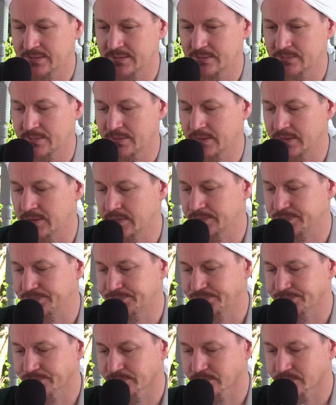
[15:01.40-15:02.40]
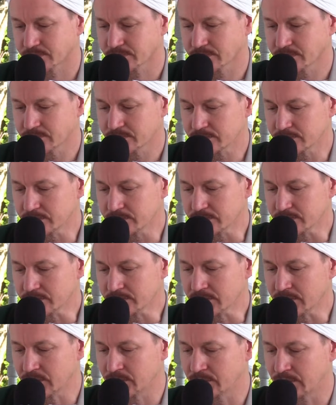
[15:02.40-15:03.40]
is really
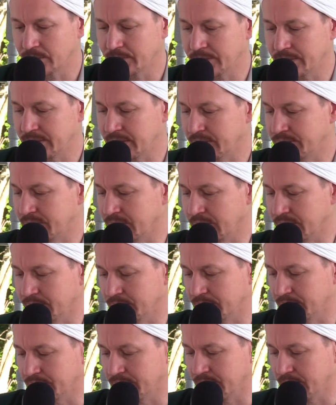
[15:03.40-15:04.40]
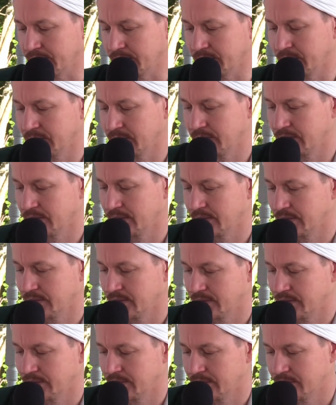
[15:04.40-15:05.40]
where we left off, was here.
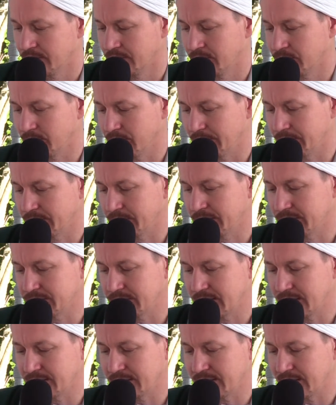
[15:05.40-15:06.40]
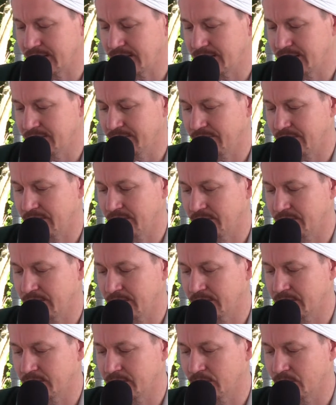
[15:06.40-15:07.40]
Whoever does not have a
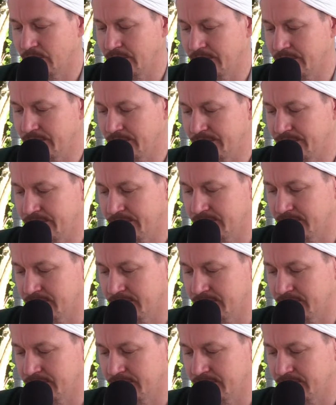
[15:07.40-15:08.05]
regular wird